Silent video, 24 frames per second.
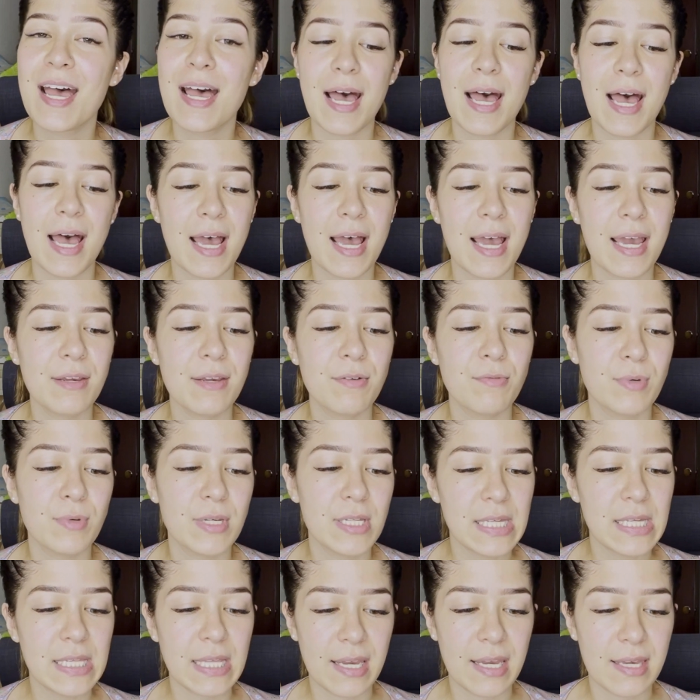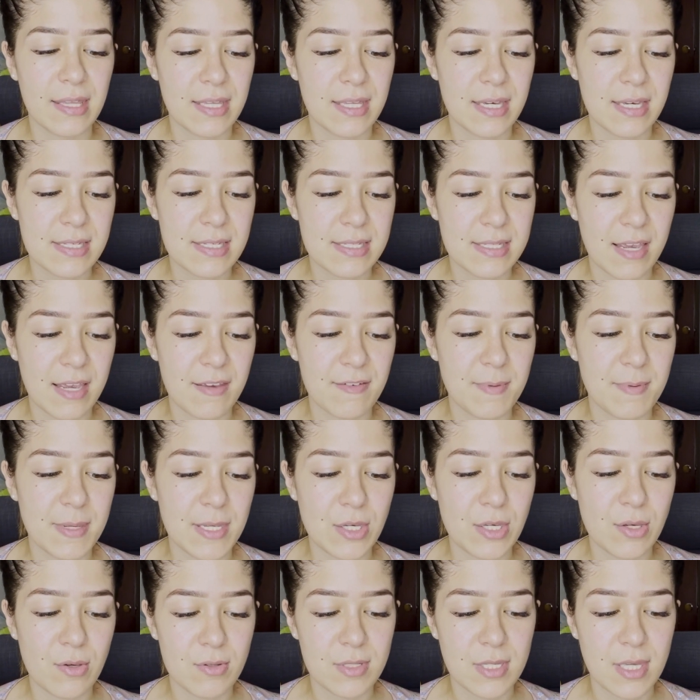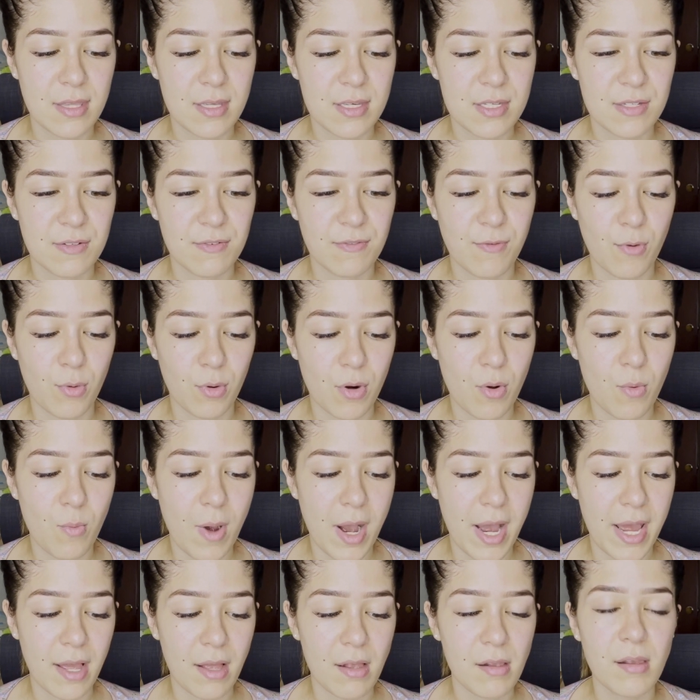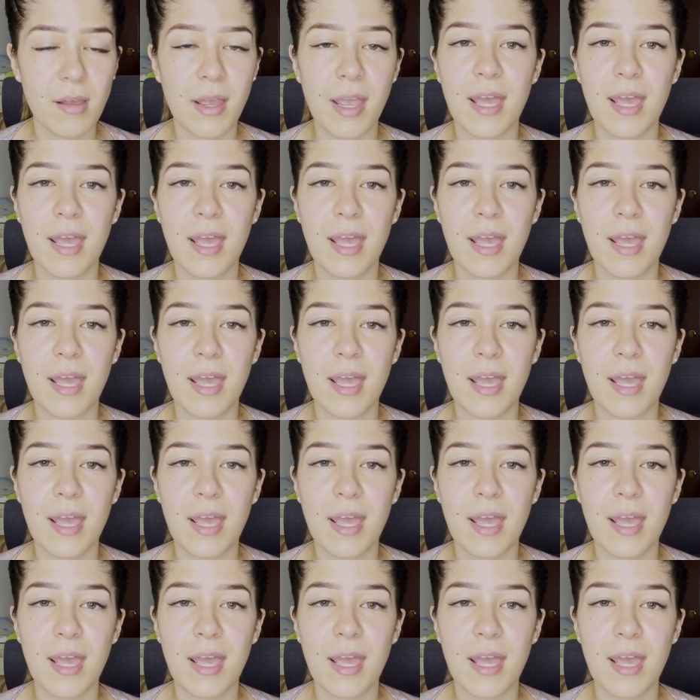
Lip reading: I really like this. I've been using this for a while,